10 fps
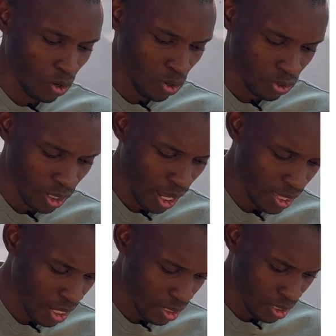Or the
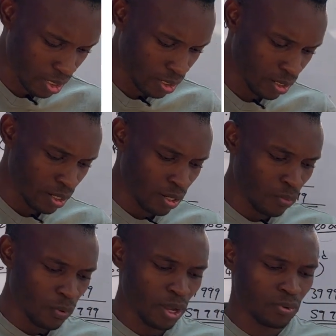other reason
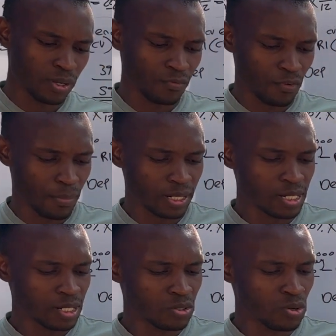we are looking for
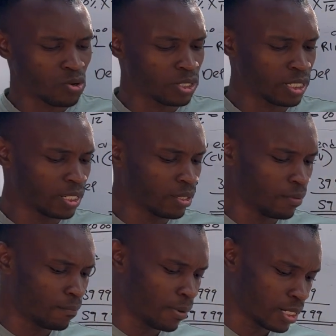better technology,
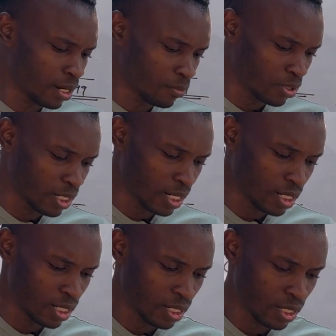better model,